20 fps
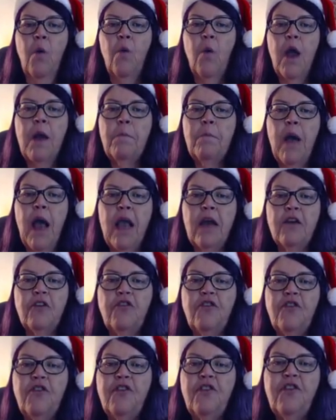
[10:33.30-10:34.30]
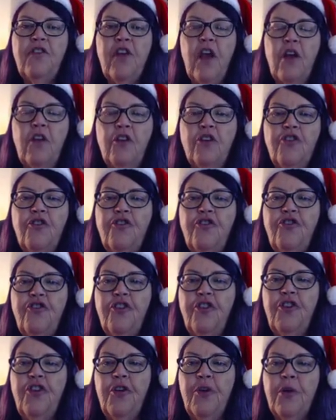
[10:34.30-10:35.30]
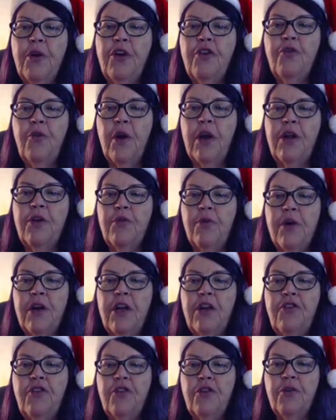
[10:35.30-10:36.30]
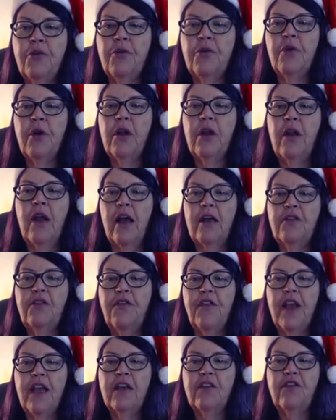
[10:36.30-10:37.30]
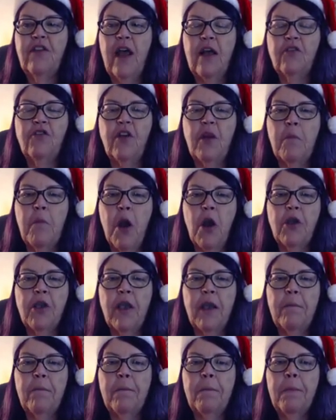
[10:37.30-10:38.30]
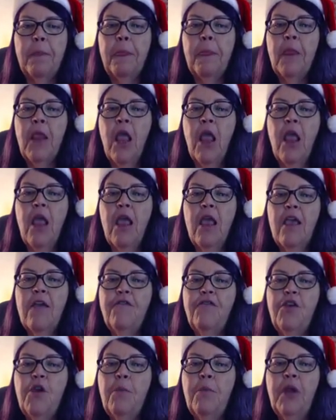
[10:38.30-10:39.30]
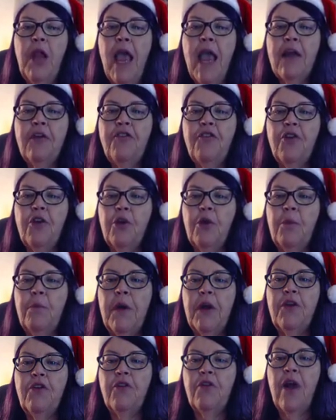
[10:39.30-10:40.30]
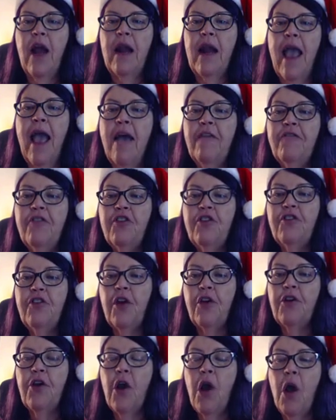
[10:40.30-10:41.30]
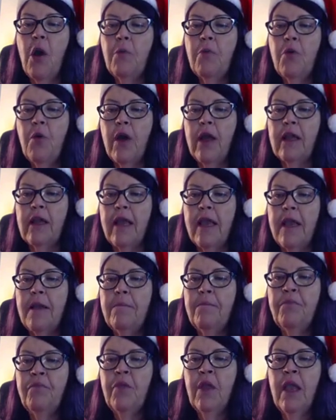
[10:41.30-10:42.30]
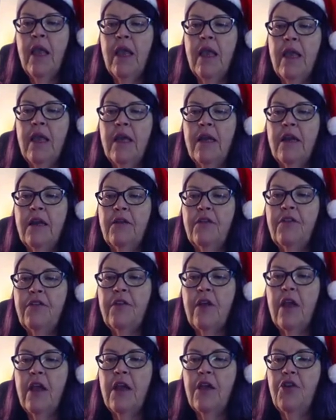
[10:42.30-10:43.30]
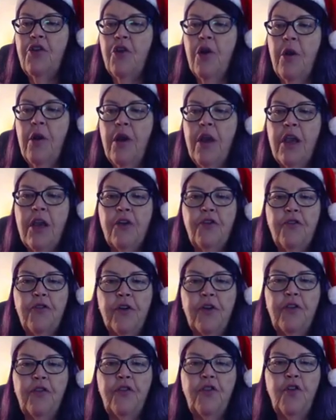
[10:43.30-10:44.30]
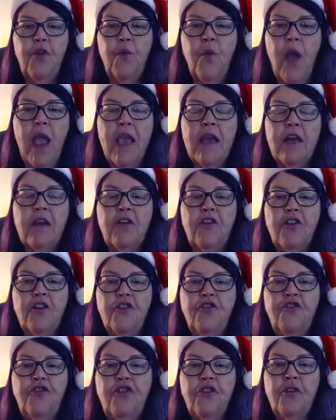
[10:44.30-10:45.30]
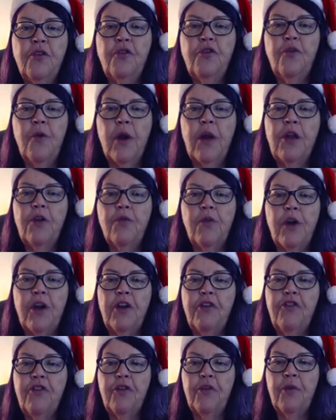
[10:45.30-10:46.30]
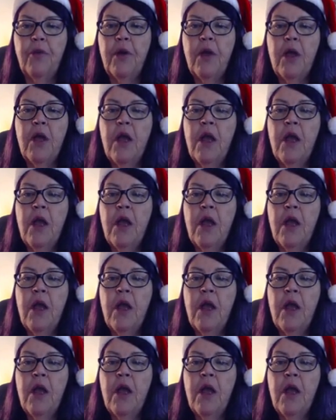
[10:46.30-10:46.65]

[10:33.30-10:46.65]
What buyers and sellers should do in 2022 Las Vegas housing market. If you plan to but do not have to sell your home quickly, it is in your interest to wait until June 2022